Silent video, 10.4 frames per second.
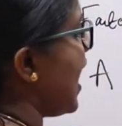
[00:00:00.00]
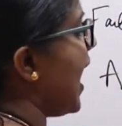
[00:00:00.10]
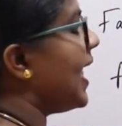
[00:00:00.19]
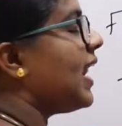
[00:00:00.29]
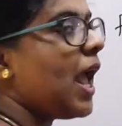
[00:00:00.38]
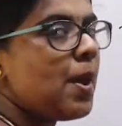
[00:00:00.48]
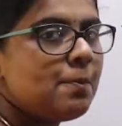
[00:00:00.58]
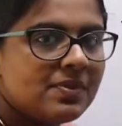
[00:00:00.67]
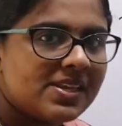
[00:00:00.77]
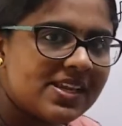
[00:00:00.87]
an
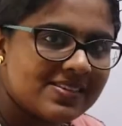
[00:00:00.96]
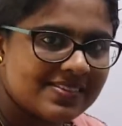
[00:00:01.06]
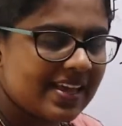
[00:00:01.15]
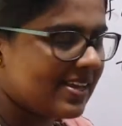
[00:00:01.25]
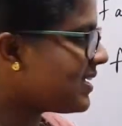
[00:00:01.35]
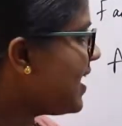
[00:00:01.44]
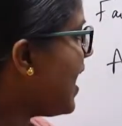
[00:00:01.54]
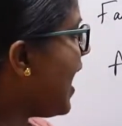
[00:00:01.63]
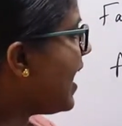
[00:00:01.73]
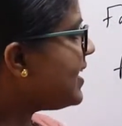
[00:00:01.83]
empty set,
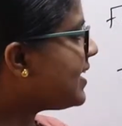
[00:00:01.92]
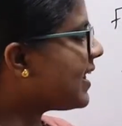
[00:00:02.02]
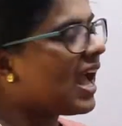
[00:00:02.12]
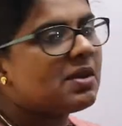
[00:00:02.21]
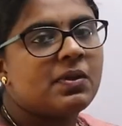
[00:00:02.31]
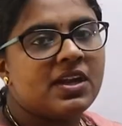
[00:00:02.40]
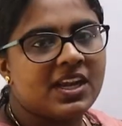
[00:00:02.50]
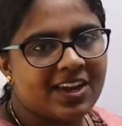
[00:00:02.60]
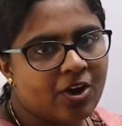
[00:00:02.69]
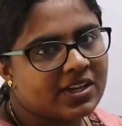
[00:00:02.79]
and it can be
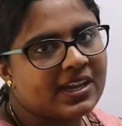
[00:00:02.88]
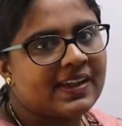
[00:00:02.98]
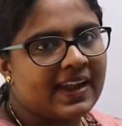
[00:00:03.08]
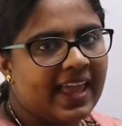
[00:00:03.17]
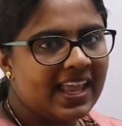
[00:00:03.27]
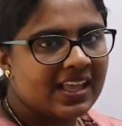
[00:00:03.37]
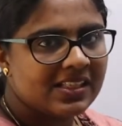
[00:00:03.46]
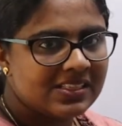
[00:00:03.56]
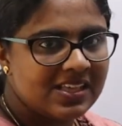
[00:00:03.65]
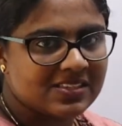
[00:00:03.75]
denoted like
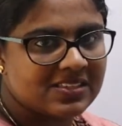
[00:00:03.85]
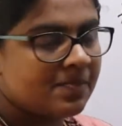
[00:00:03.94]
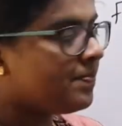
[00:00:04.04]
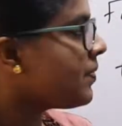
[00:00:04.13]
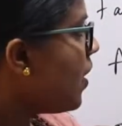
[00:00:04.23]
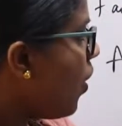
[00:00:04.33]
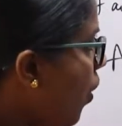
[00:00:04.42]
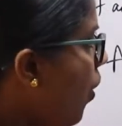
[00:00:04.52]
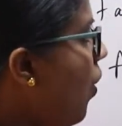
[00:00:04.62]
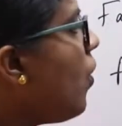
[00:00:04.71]
this.
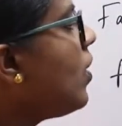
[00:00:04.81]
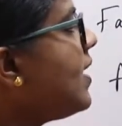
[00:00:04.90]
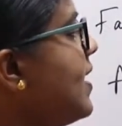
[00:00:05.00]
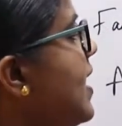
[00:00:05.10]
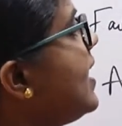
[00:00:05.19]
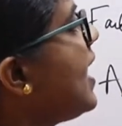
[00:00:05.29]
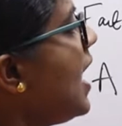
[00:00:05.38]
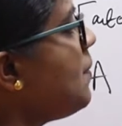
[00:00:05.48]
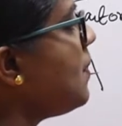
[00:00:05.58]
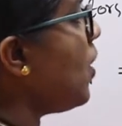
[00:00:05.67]
Or it
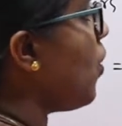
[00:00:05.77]
can be